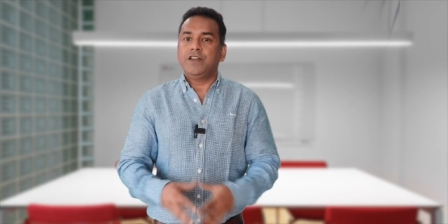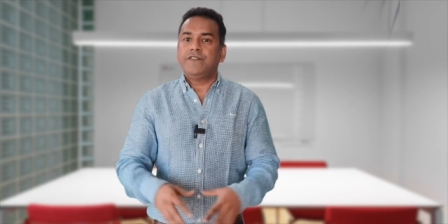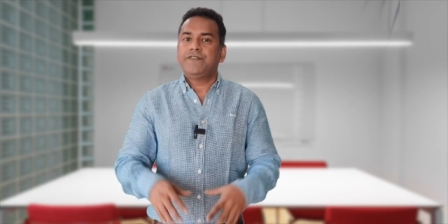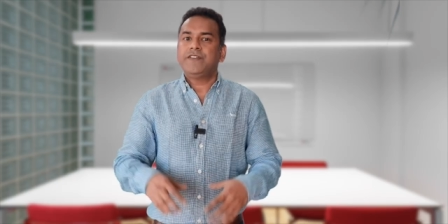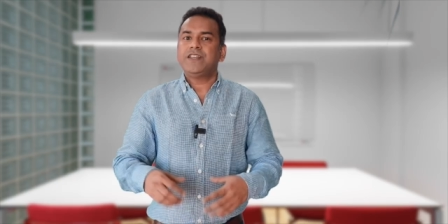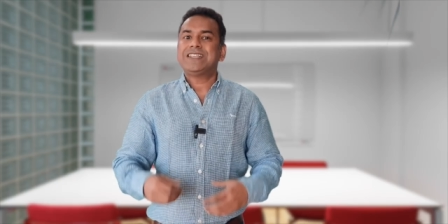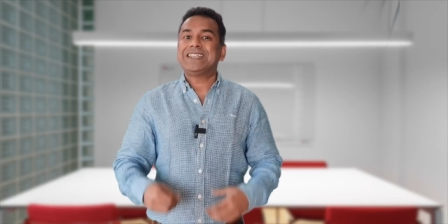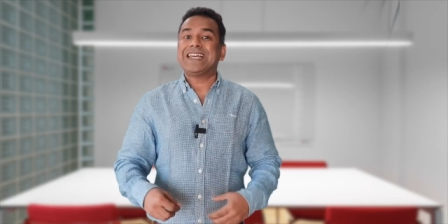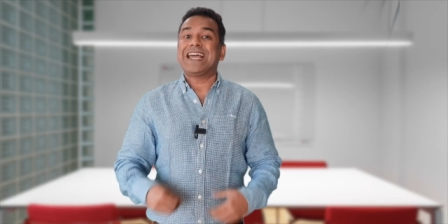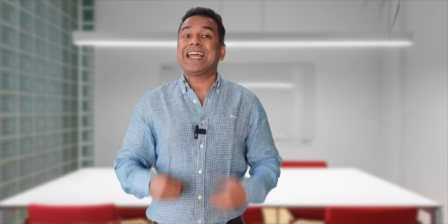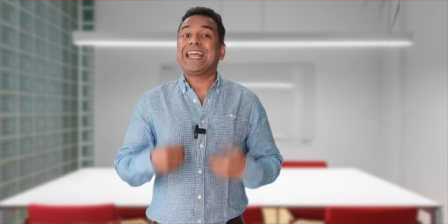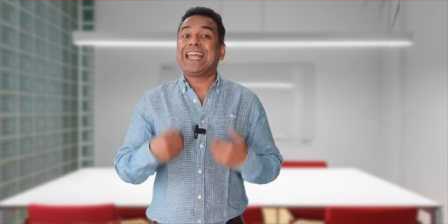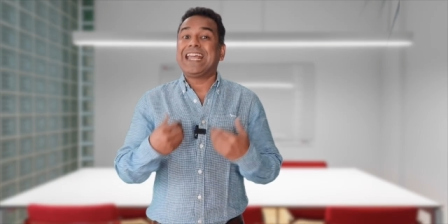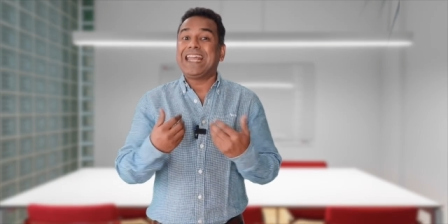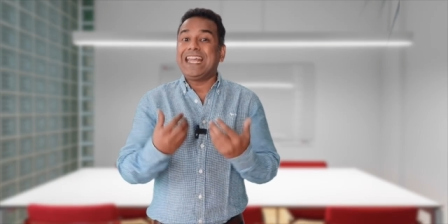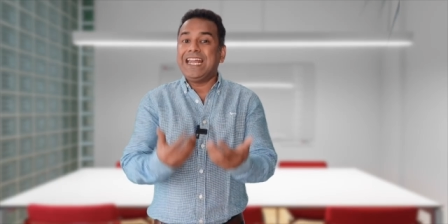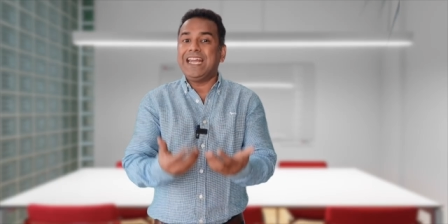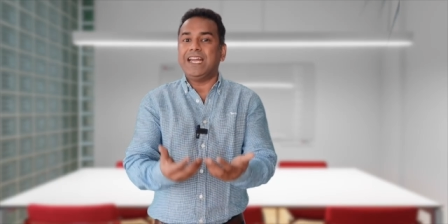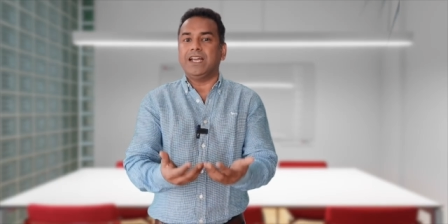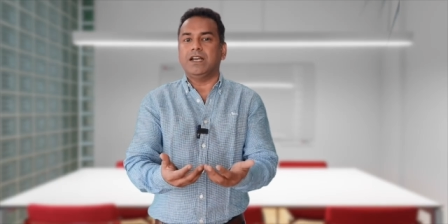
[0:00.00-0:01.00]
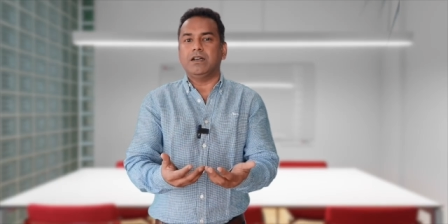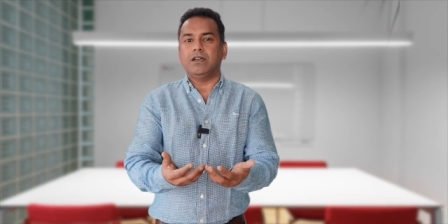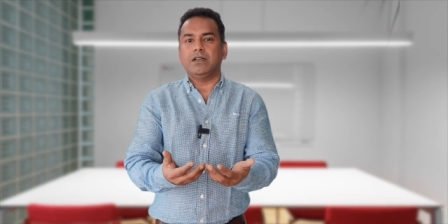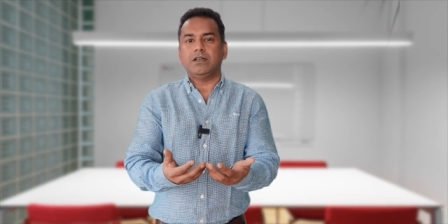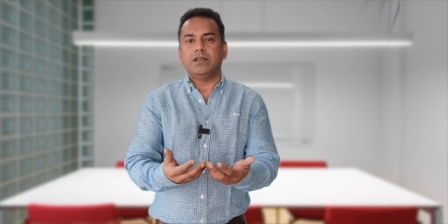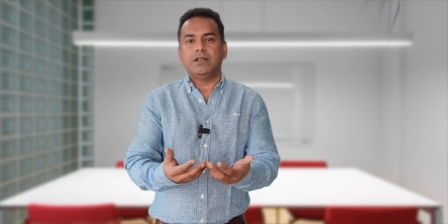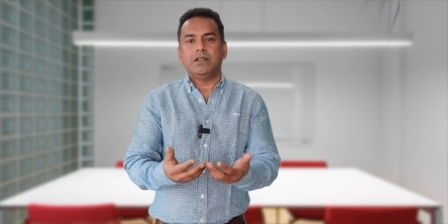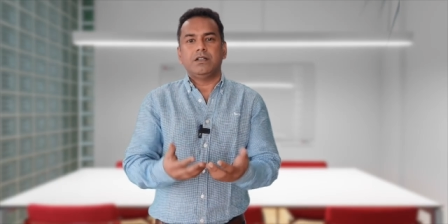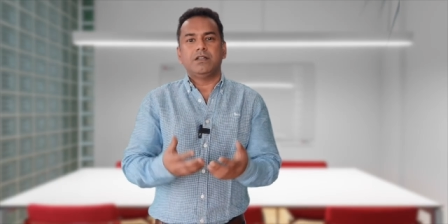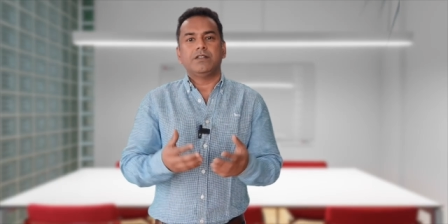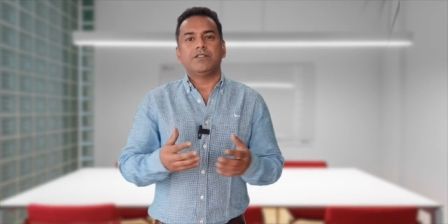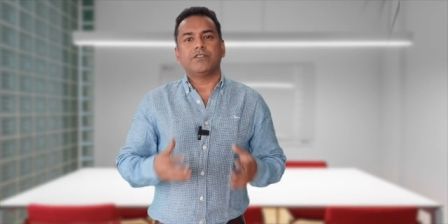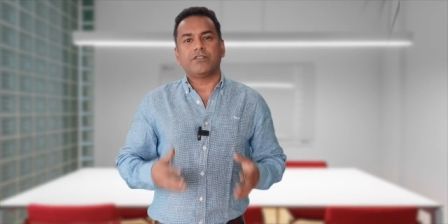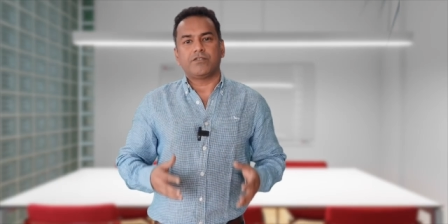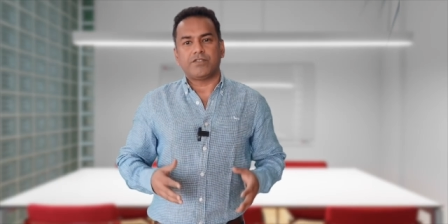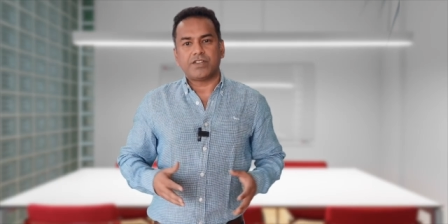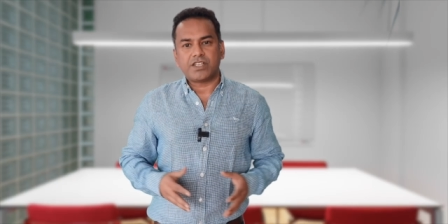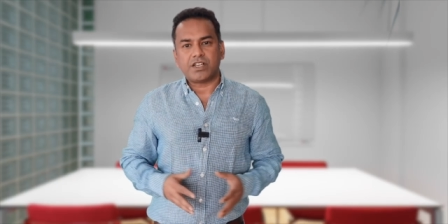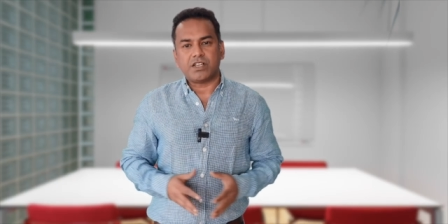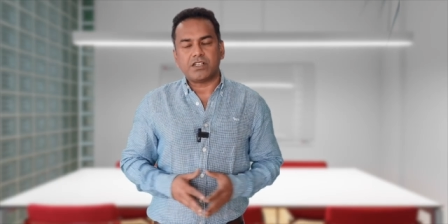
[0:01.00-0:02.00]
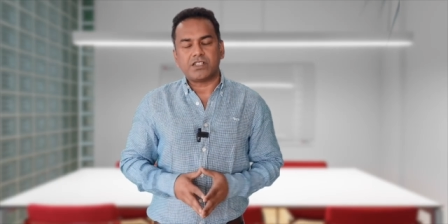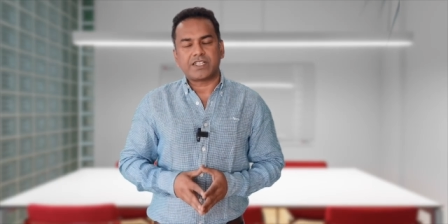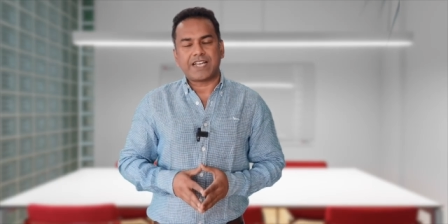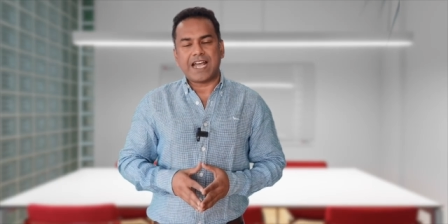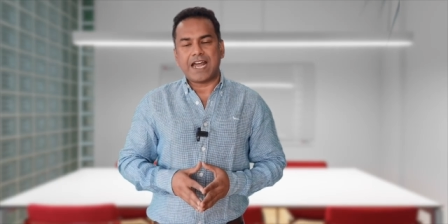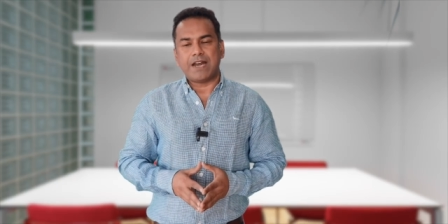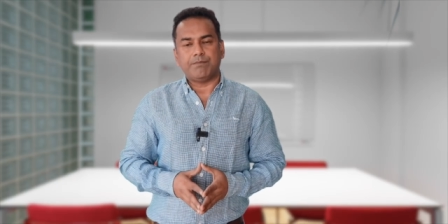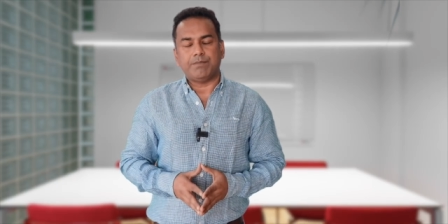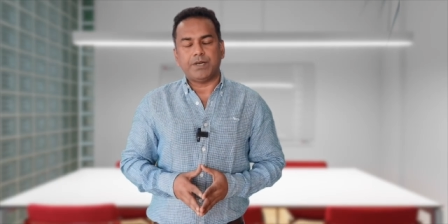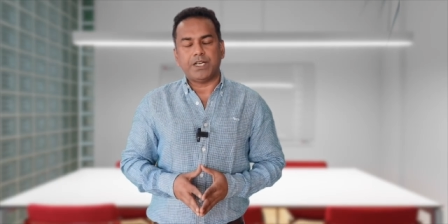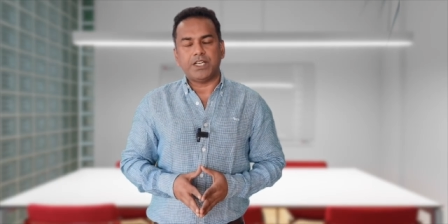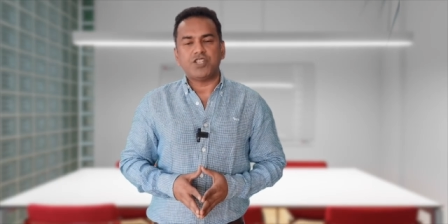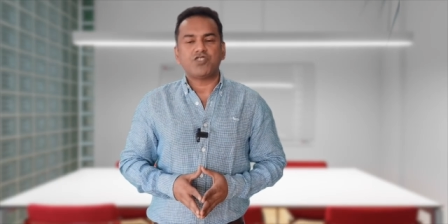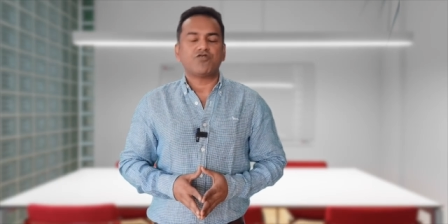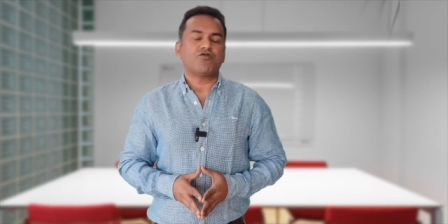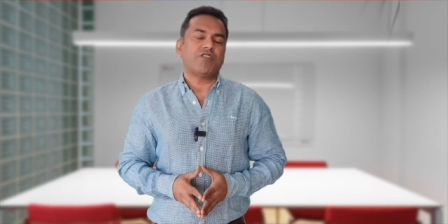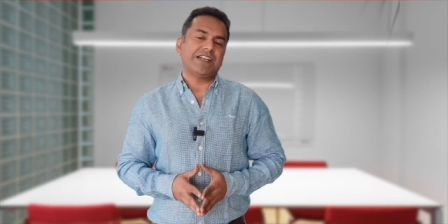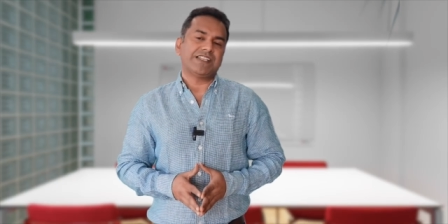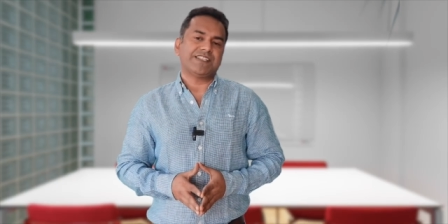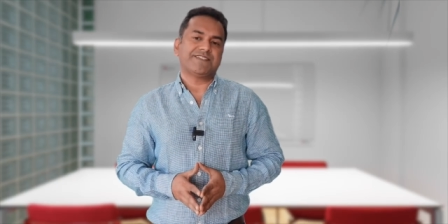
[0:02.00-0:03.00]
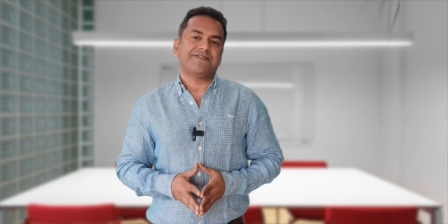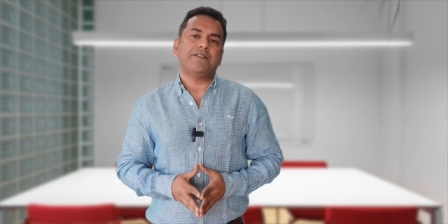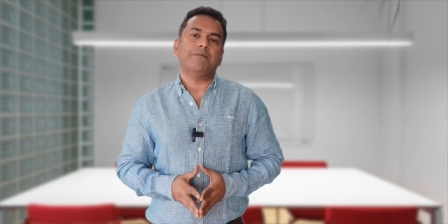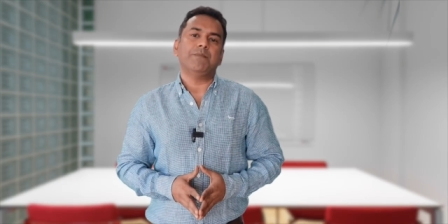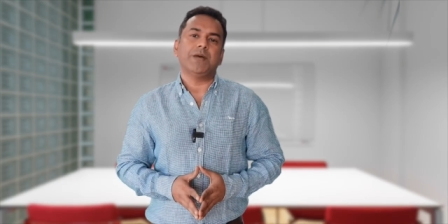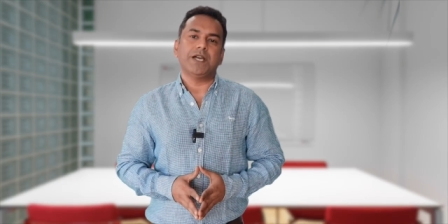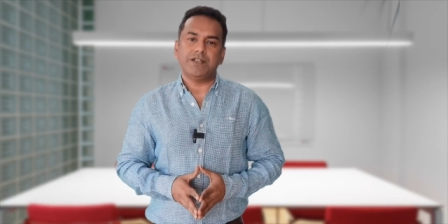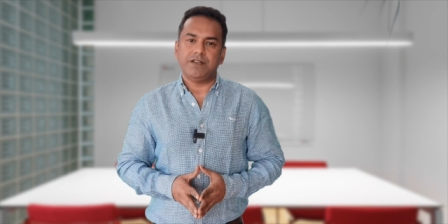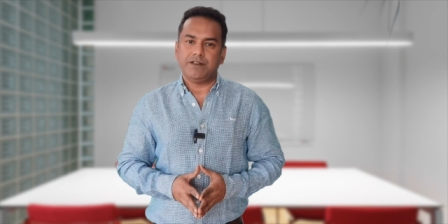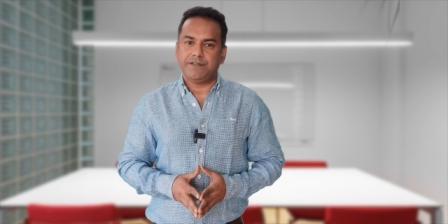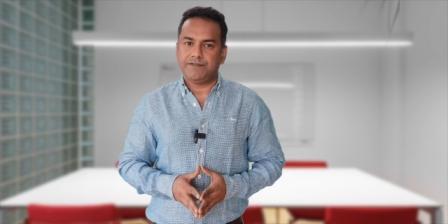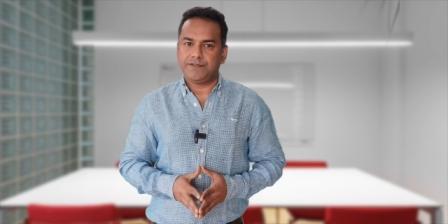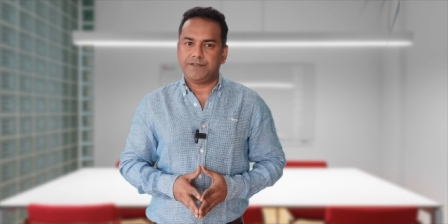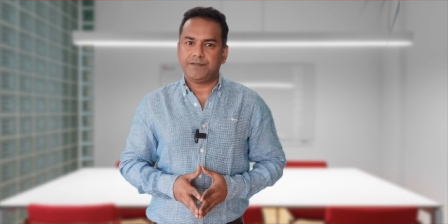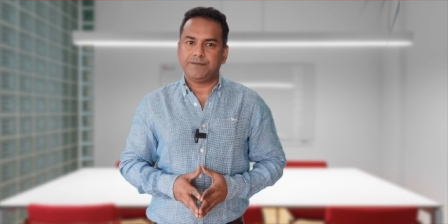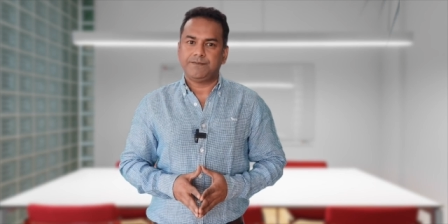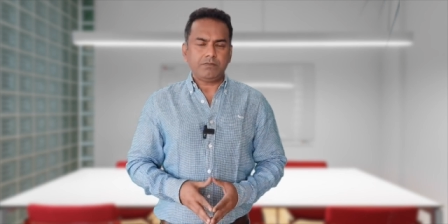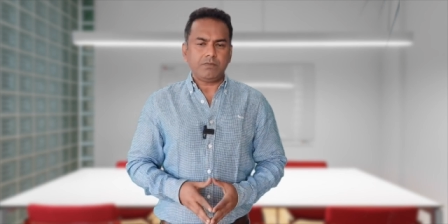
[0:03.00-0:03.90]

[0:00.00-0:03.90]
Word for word: if we take heed, the results can be transformative.